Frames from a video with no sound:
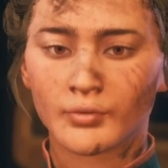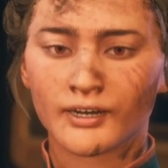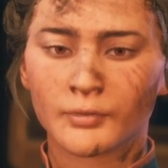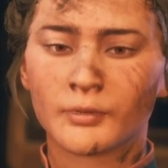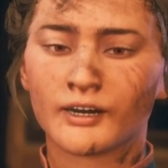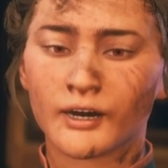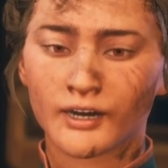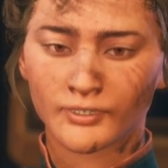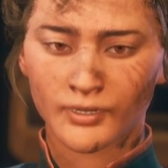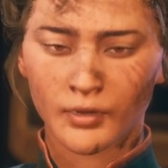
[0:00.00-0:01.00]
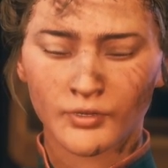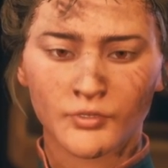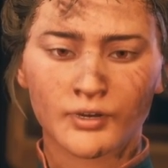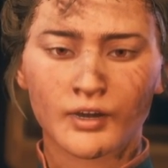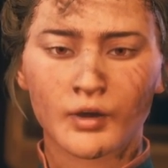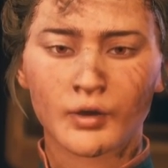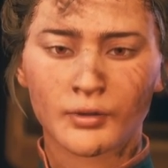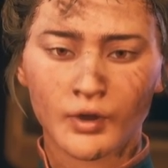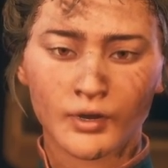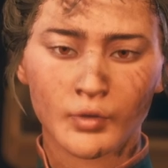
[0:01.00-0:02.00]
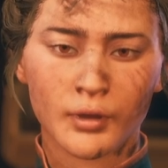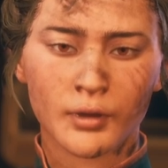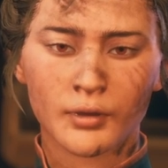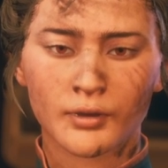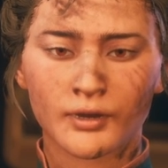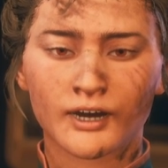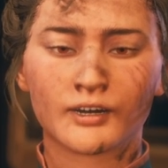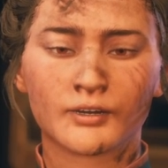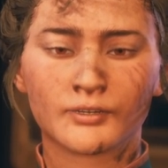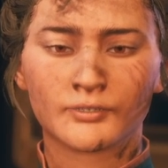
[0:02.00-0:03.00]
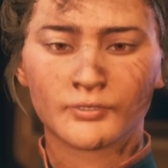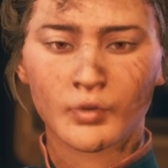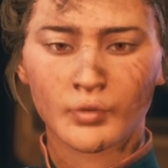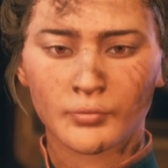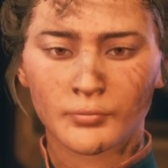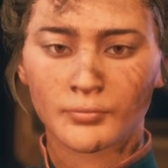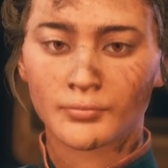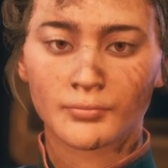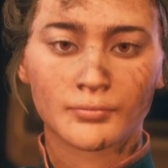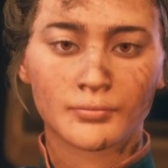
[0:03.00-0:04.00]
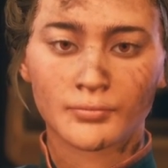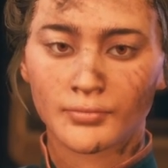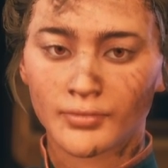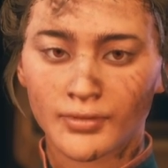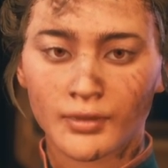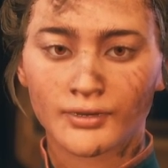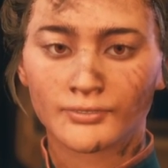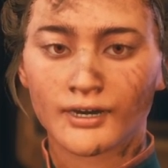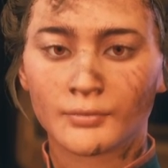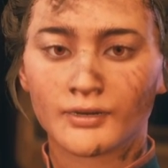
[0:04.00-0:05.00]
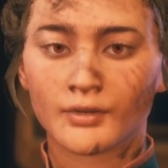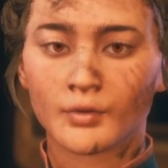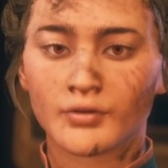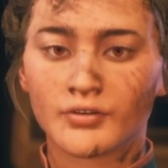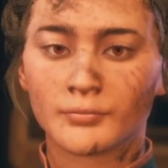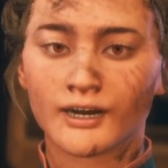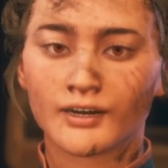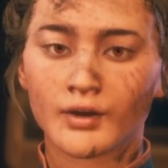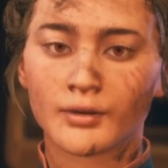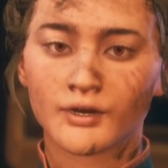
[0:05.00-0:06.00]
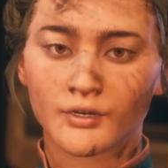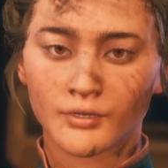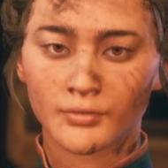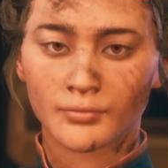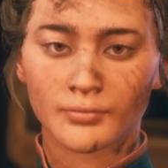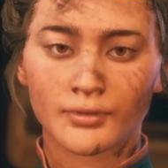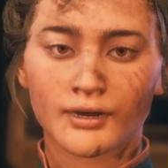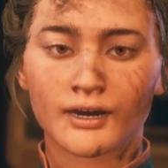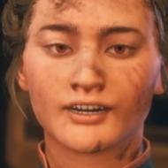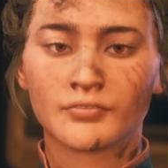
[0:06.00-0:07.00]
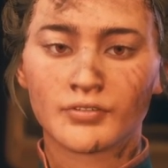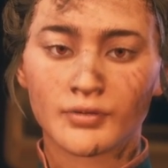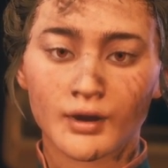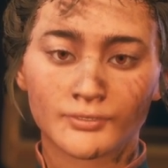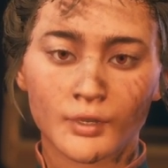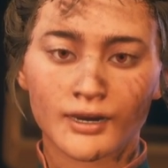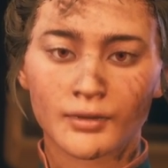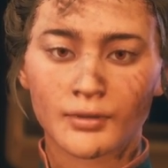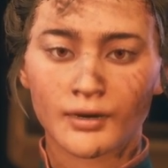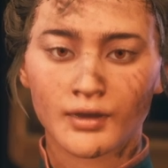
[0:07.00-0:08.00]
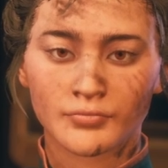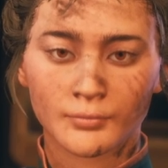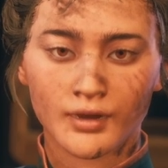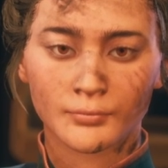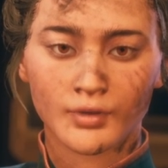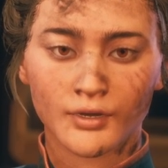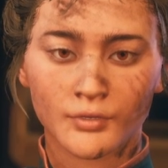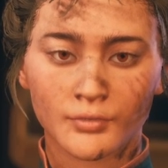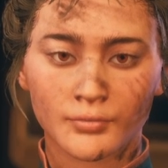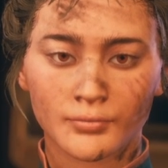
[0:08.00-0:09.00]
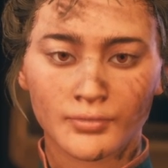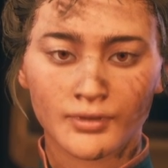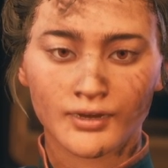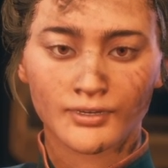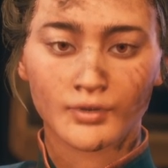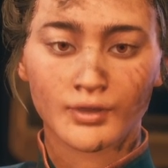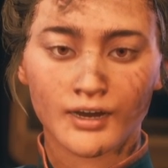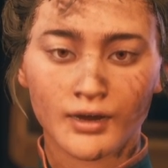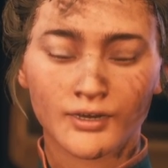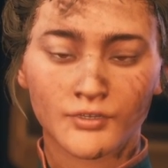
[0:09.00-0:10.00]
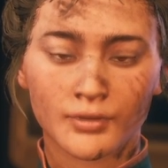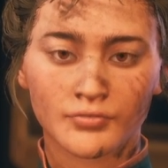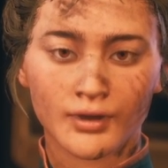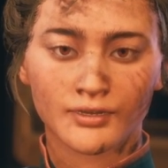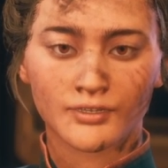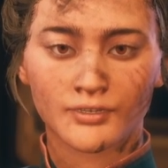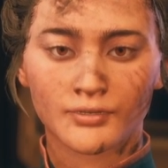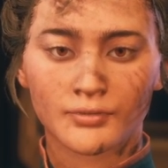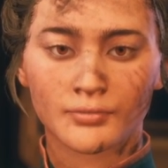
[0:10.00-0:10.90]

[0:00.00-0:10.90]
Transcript: You see any bite-sized Tennyson children running around? I didn't think so. Okay. The next captain won't have my heritage. I'll have to foster that talent from somewhere. It's only a question of when.